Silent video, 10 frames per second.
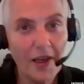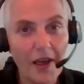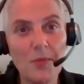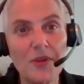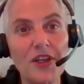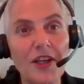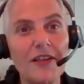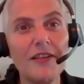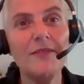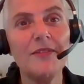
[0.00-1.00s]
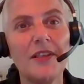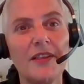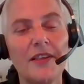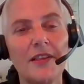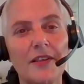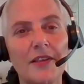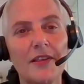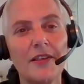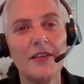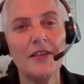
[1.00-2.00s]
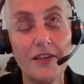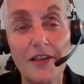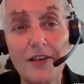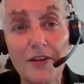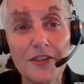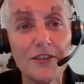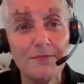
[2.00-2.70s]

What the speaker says: I'm Angelica, Klidos,